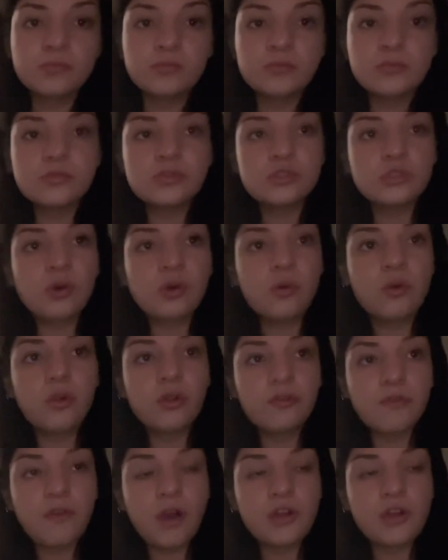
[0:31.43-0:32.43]
So her
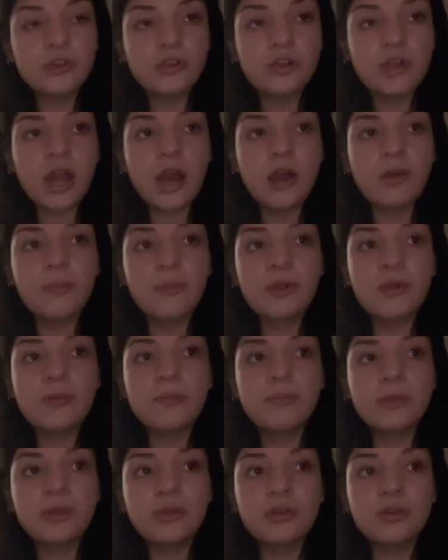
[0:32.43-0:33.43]
father, Albert
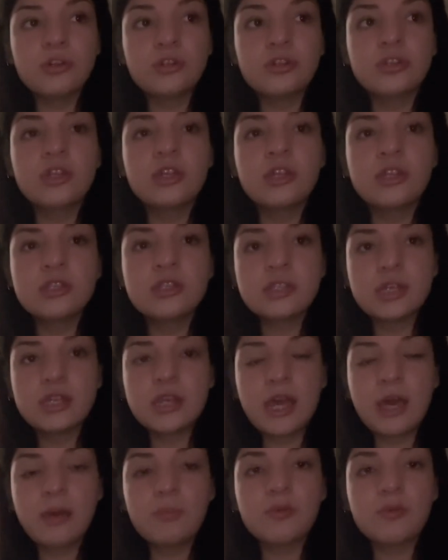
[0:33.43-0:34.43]
Millard
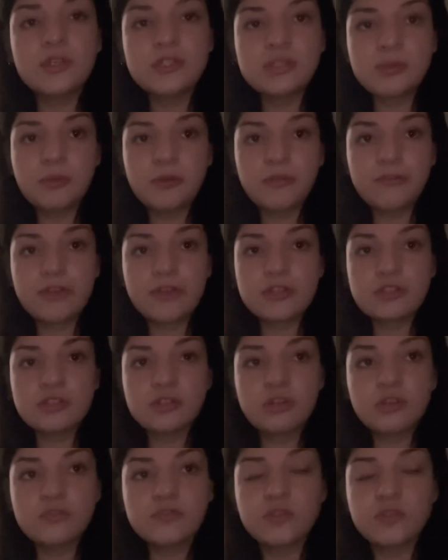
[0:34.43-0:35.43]
Dunham, was a professor
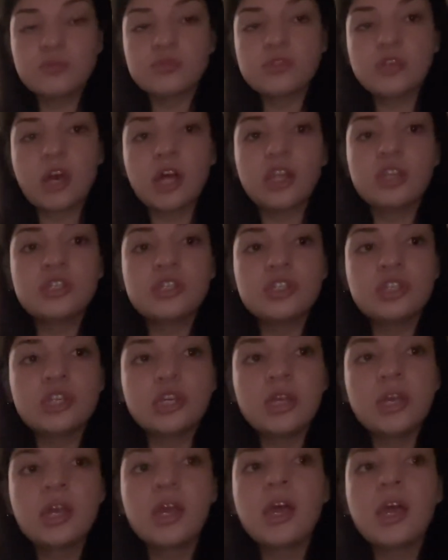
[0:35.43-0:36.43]
of
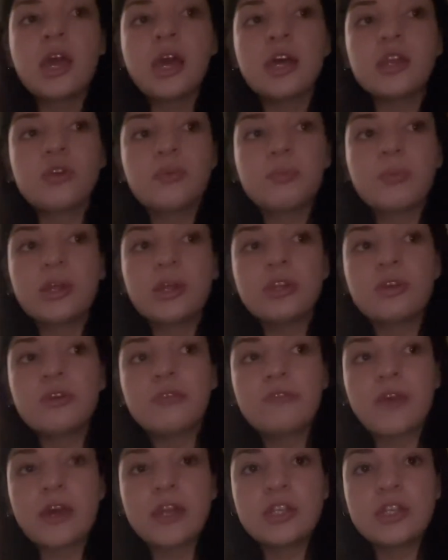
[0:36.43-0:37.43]
sociology, and her mother,
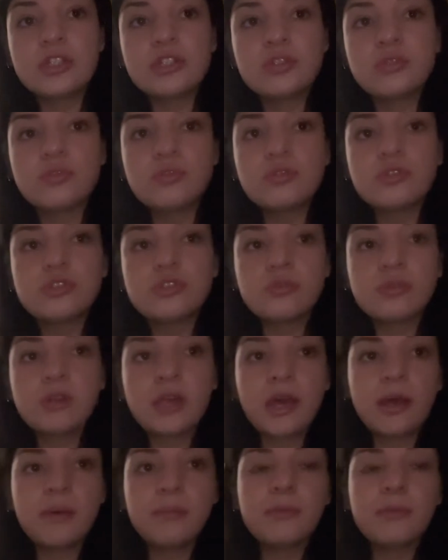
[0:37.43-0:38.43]
Fanny June
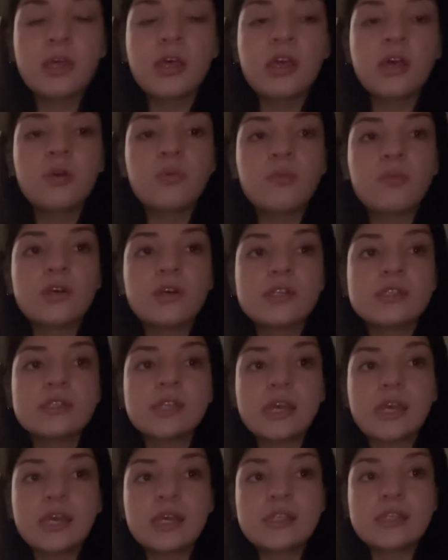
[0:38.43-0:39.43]
Dunham, was
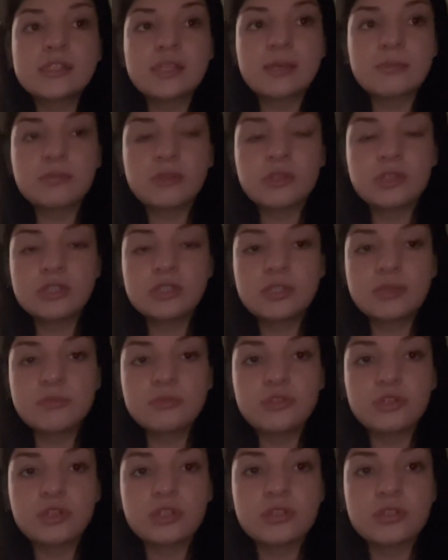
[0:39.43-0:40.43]
a
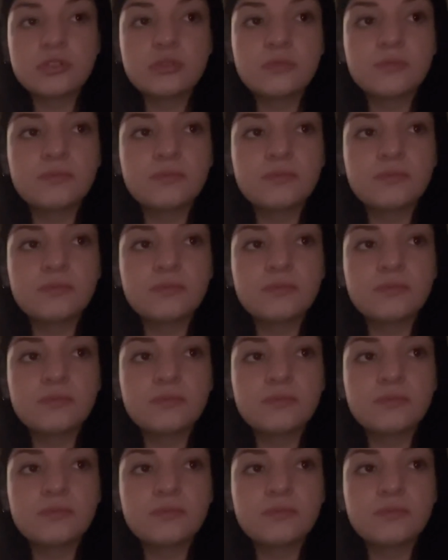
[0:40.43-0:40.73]
seamstress.